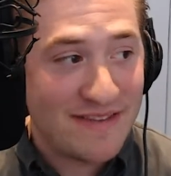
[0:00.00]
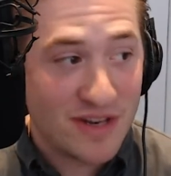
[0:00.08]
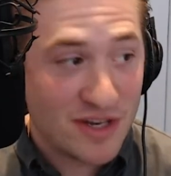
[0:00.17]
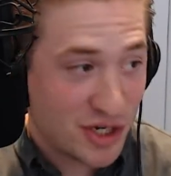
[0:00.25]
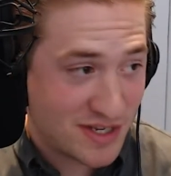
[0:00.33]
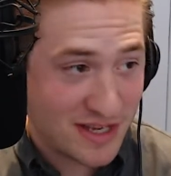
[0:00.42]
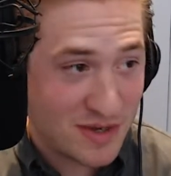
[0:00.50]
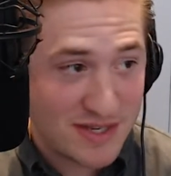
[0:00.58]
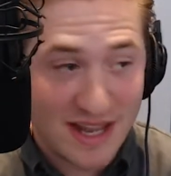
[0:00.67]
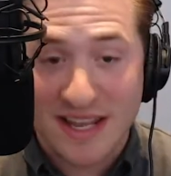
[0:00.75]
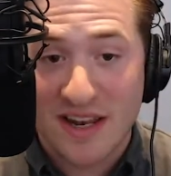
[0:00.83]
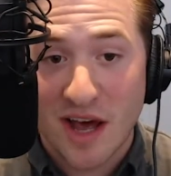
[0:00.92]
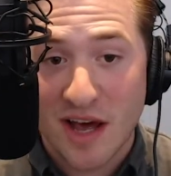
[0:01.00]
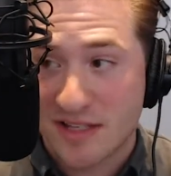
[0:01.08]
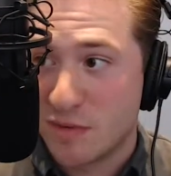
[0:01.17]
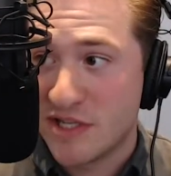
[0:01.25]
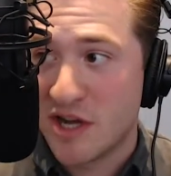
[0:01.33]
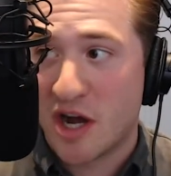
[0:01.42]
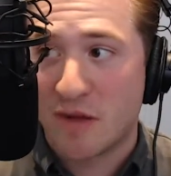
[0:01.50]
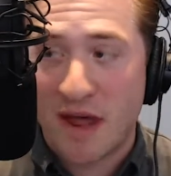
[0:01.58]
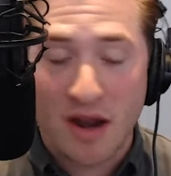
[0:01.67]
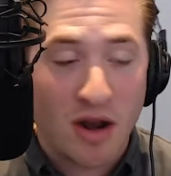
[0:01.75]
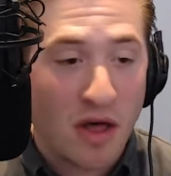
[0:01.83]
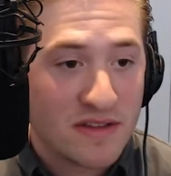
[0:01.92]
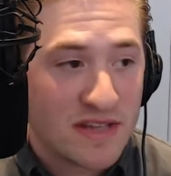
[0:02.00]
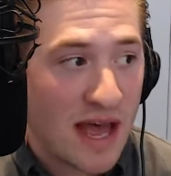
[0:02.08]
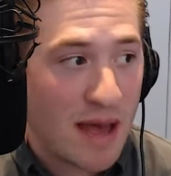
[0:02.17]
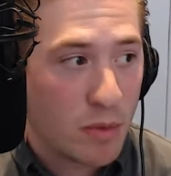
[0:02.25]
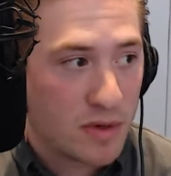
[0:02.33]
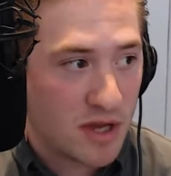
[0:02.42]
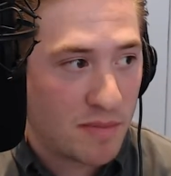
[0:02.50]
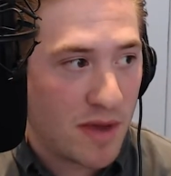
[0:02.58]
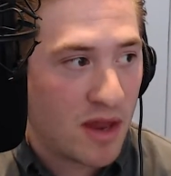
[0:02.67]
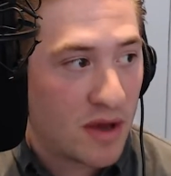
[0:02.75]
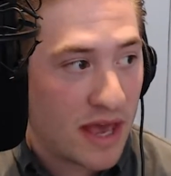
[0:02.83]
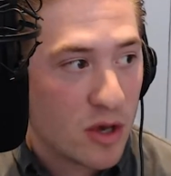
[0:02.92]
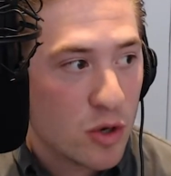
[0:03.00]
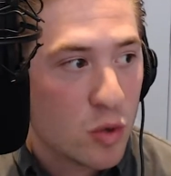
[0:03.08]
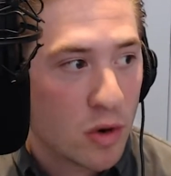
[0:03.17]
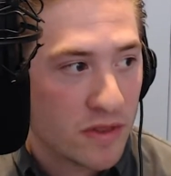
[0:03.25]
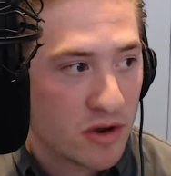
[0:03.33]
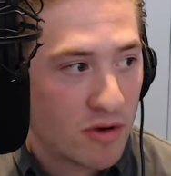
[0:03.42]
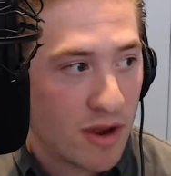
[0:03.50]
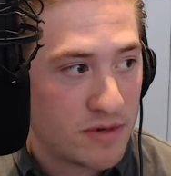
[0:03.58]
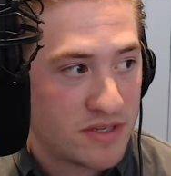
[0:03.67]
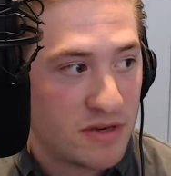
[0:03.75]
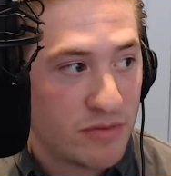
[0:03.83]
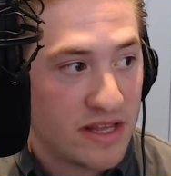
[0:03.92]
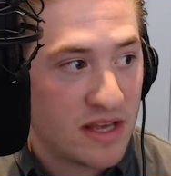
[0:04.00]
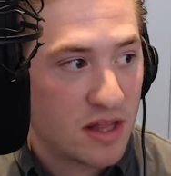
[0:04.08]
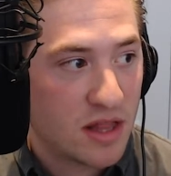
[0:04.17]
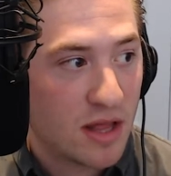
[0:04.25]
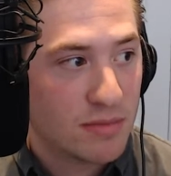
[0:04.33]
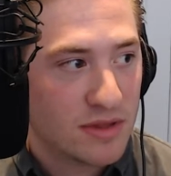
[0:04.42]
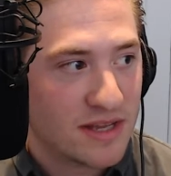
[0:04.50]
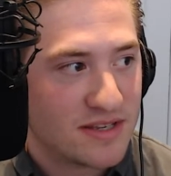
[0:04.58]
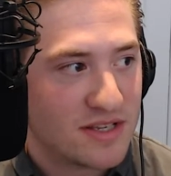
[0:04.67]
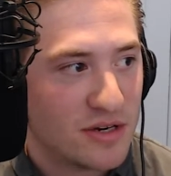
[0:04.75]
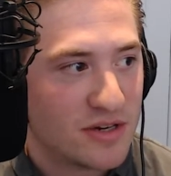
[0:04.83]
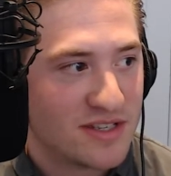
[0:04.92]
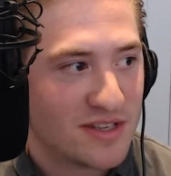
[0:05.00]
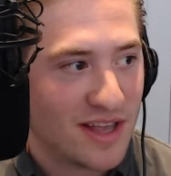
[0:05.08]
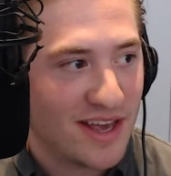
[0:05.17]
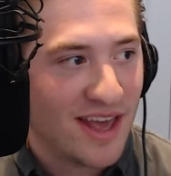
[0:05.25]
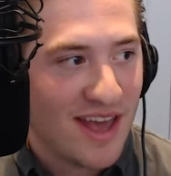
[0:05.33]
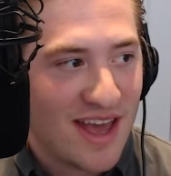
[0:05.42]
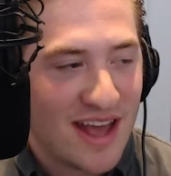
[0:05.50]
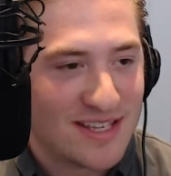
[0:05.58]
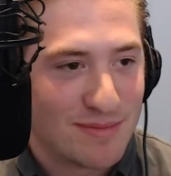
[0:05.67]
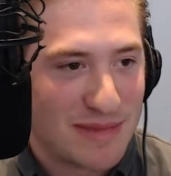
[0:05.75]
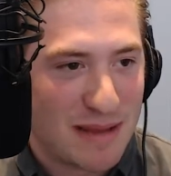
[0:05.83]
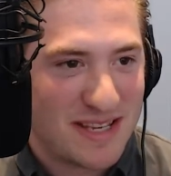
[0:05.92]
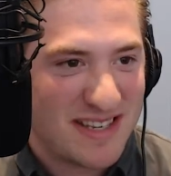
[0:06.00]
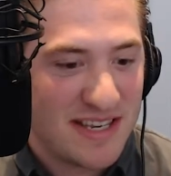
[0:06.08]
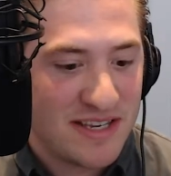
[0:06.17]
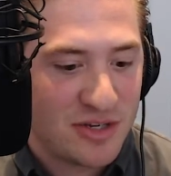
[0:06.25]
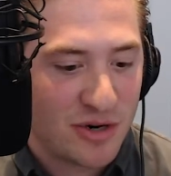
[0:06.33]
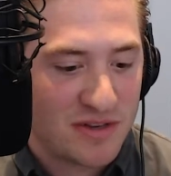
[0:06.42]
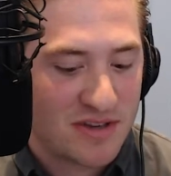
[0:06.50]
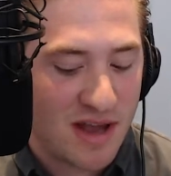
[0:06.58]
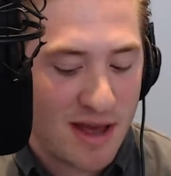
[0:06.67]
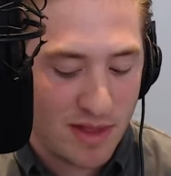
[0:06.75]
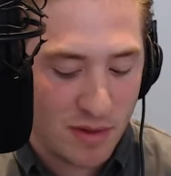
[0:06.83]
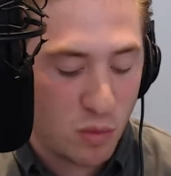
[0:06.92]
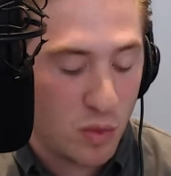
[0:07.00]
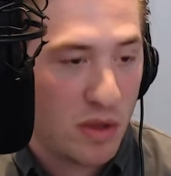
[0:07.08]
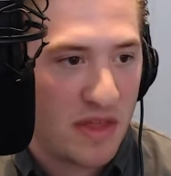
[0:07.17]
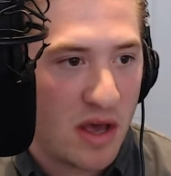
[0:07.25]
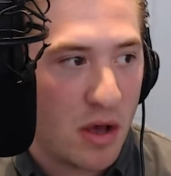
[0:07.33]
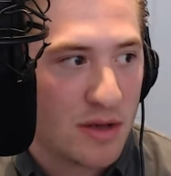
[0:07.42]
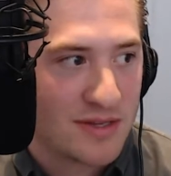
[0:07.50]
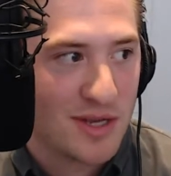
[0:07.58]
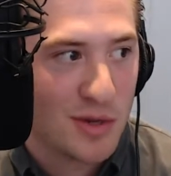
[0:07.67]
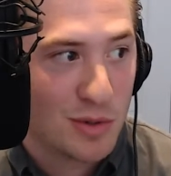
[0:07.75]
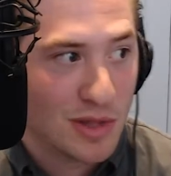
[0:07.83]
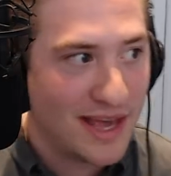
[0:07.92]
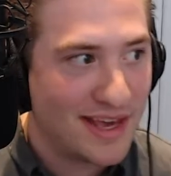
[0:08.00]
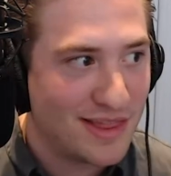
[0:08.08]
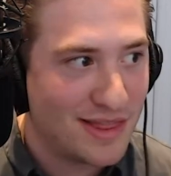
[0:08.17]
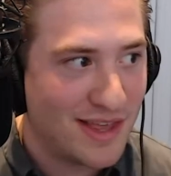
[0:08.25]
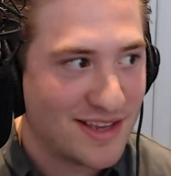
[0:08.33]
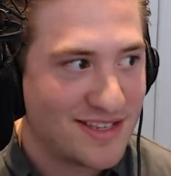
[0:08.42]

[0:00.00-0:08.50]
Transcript: Even just like you said, in us, we talk about it all the time when we talk about, okay, who are the Gramercy Reading Club listeners? And and sometimes it's easier to describe like, well, they also like this.